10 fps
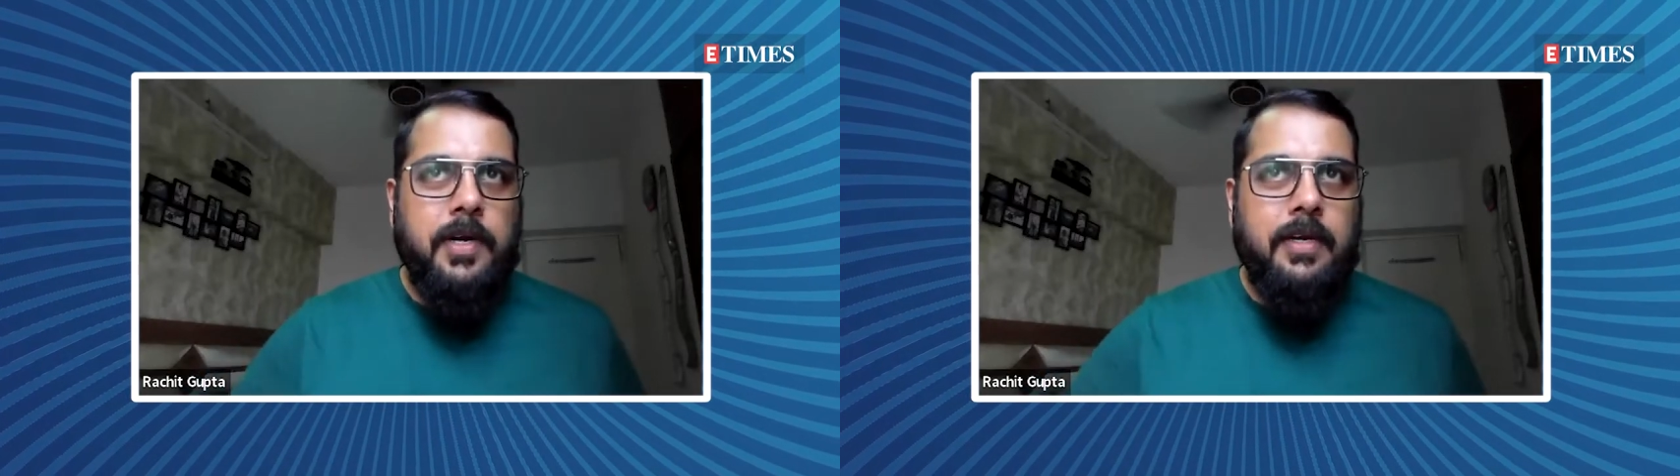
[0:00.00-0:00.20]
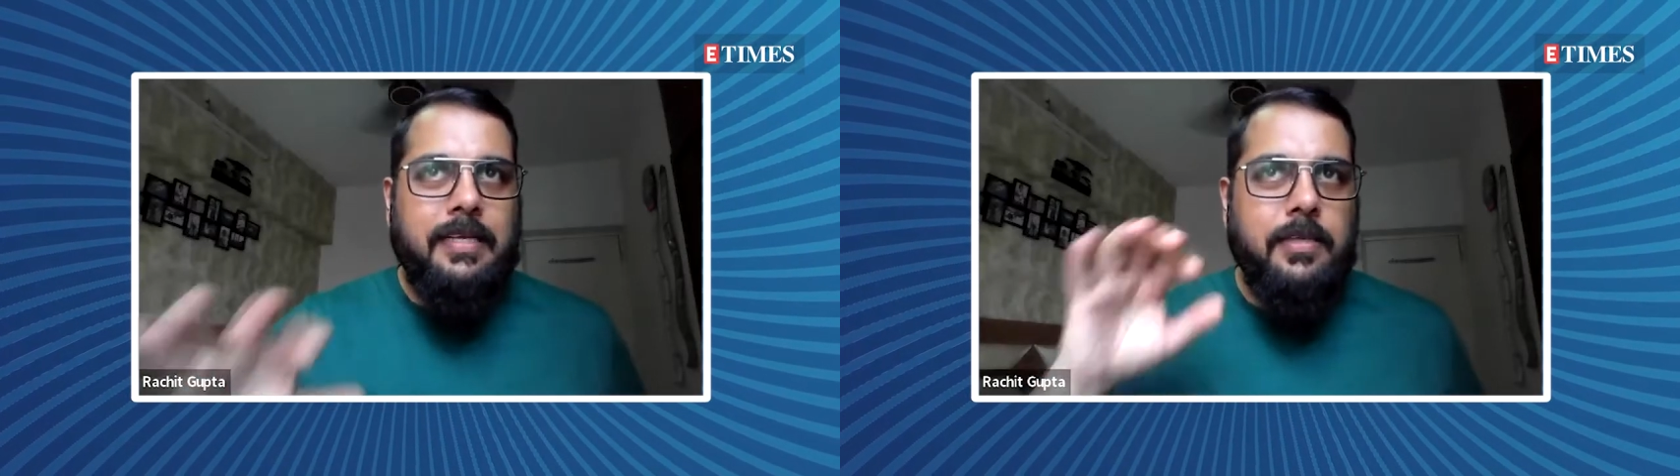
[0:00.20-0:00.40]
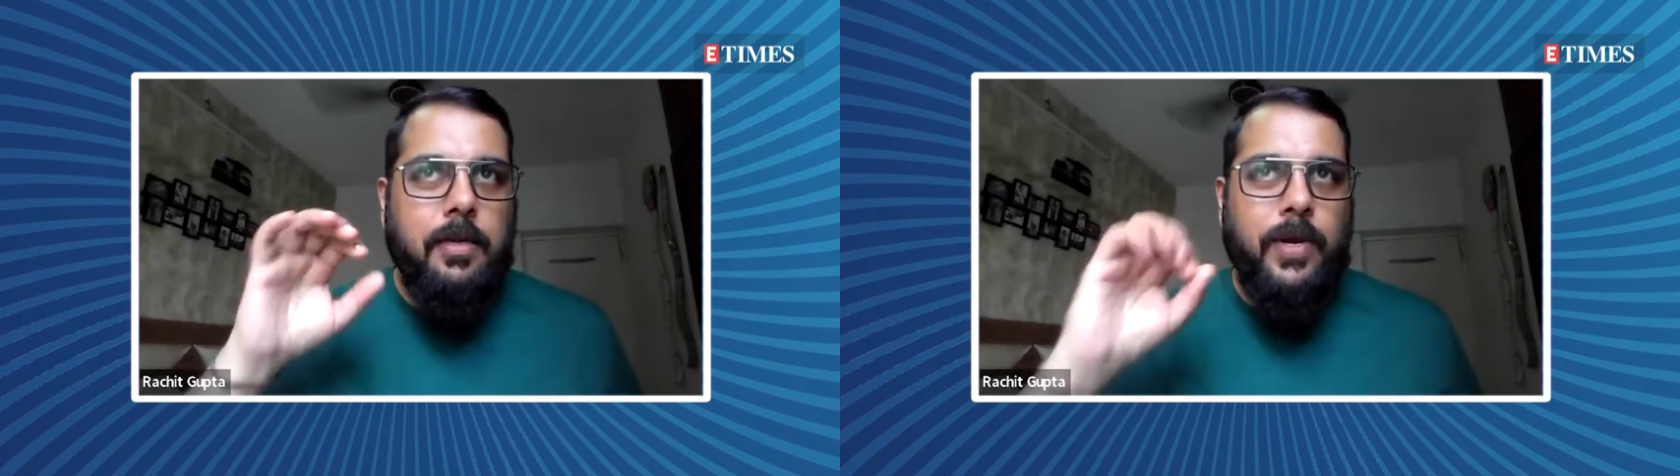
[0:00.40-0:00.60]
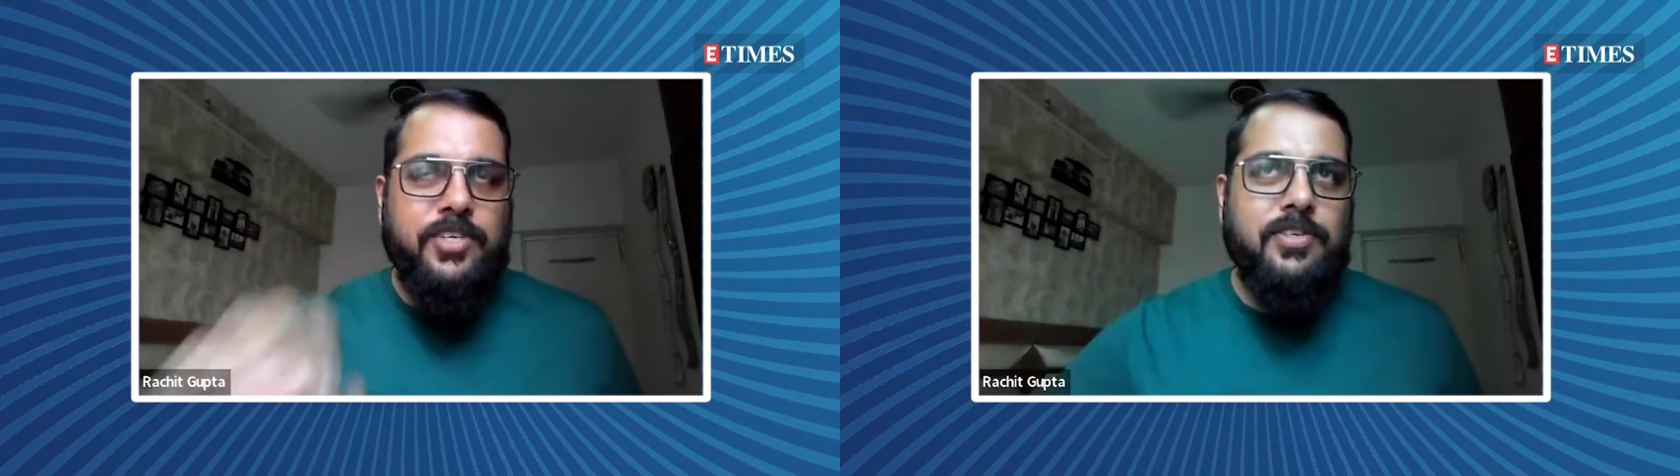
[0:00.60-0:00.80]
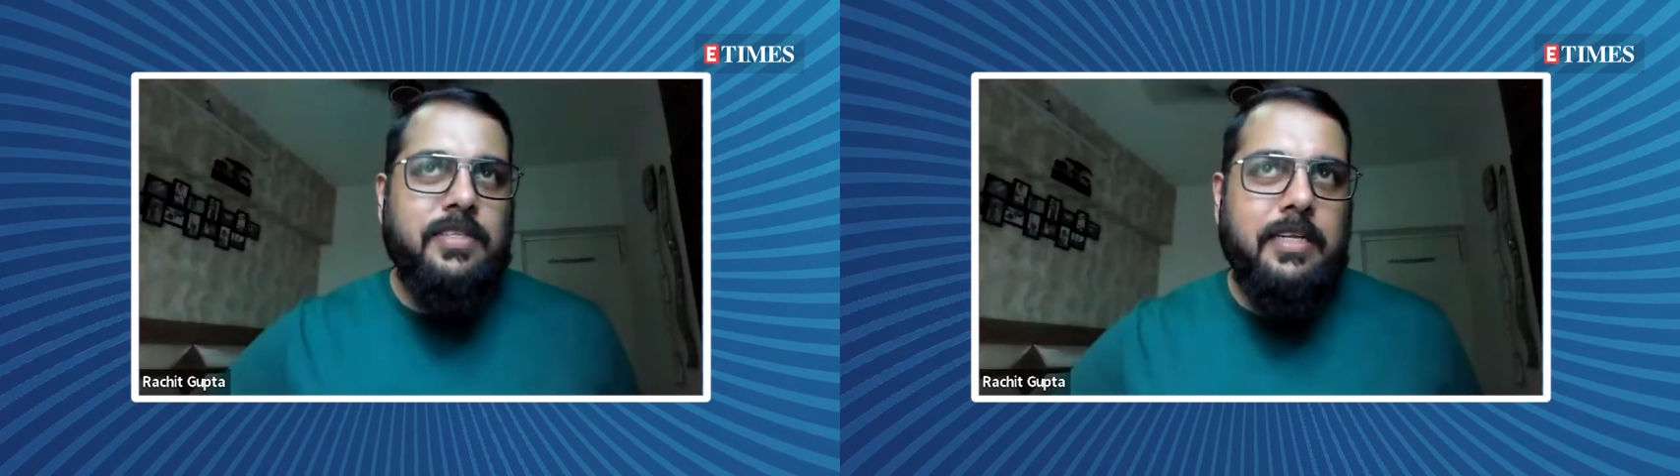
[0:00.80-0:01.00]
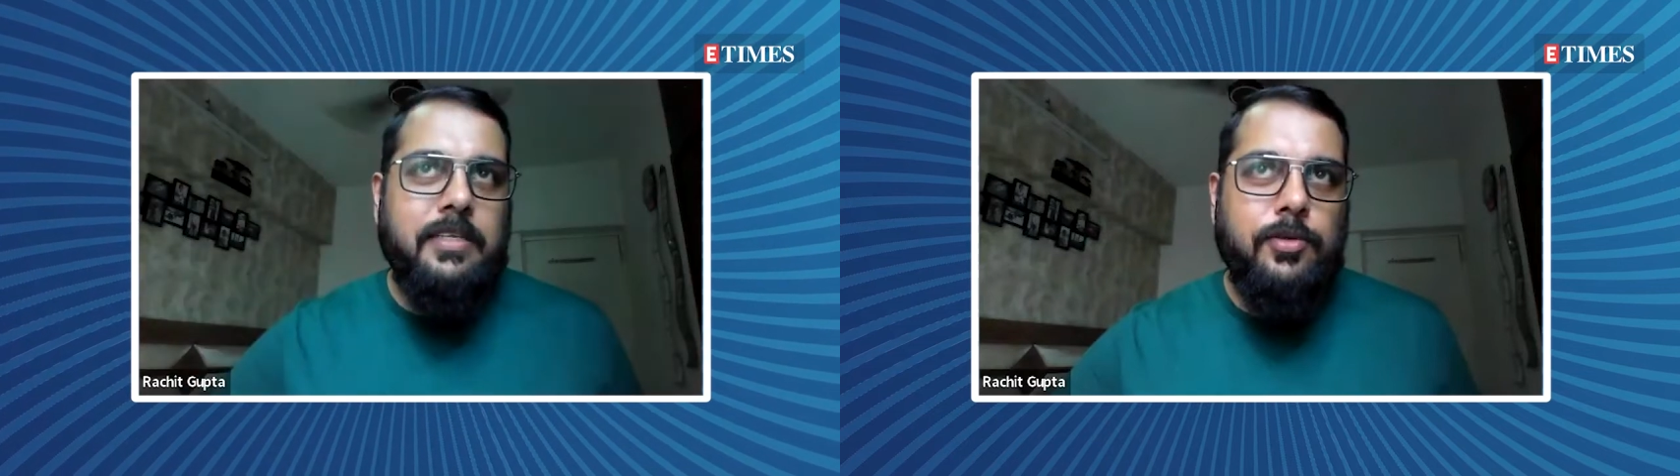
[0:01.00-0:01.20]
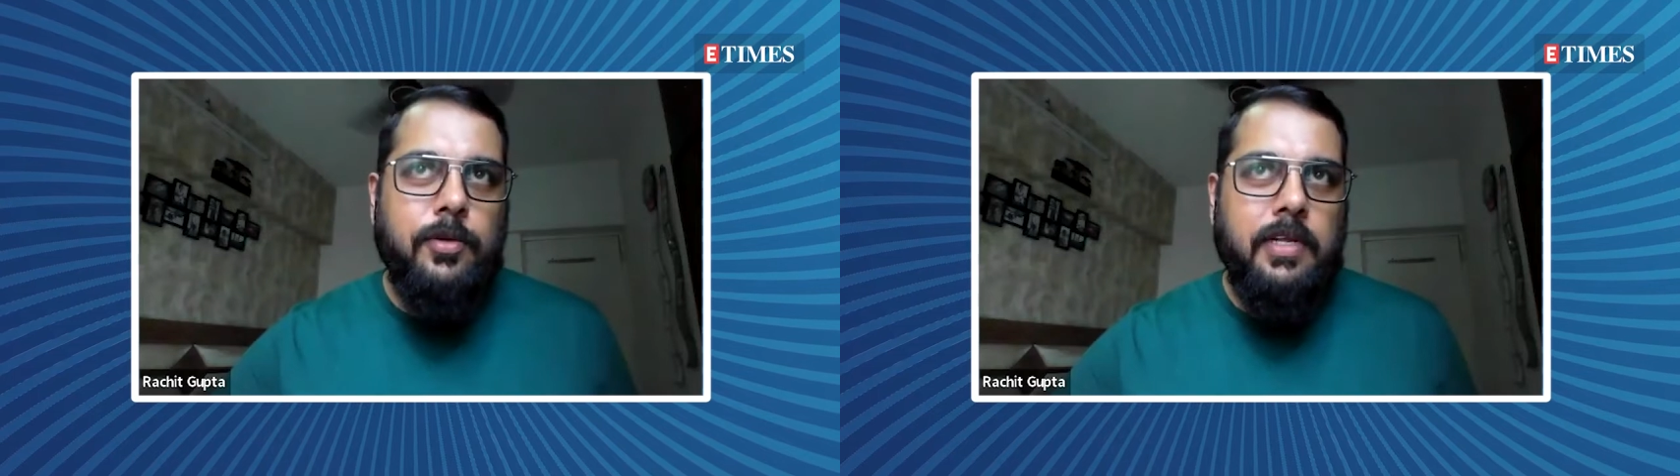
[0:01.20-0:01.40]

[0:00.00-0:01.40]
but there's a question that's